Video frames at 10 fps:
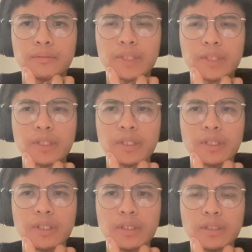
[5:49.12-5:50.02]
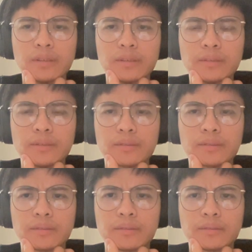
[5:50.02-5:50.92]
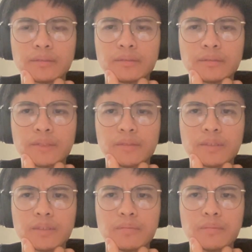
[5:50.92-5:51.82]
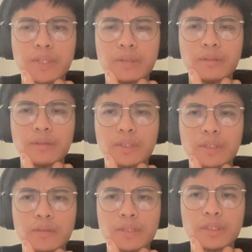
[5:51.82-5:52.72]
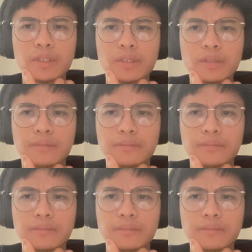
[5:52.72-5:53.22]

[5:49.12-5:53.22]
And then that was mid 2020.